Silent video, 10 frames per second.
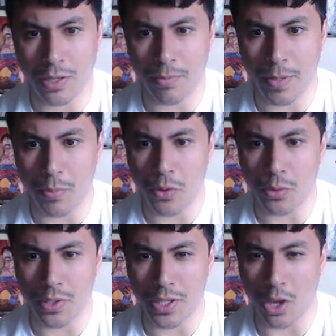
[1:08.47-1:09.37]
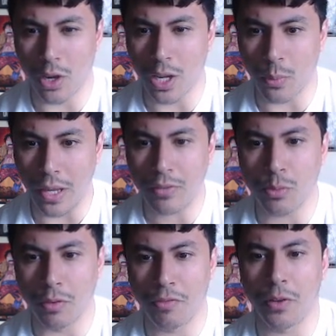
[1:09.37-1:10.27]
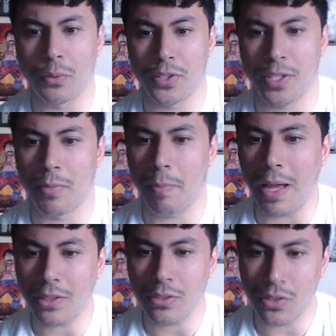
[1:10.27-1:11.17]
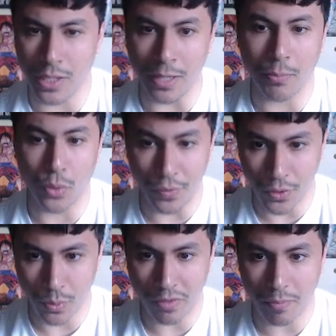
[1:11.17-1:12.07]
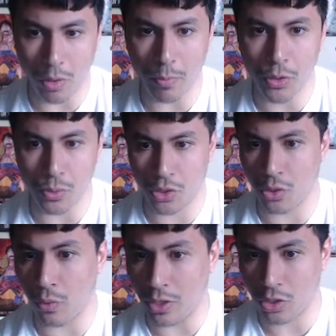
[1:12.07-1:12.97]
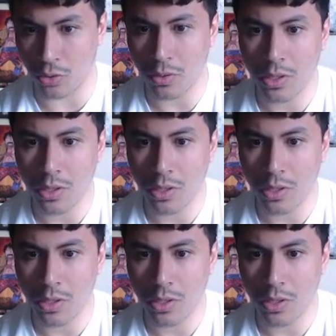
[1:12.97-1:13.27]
people noticed the early waves were following the similar pattern to the previous wave of promos, which is the grade 2,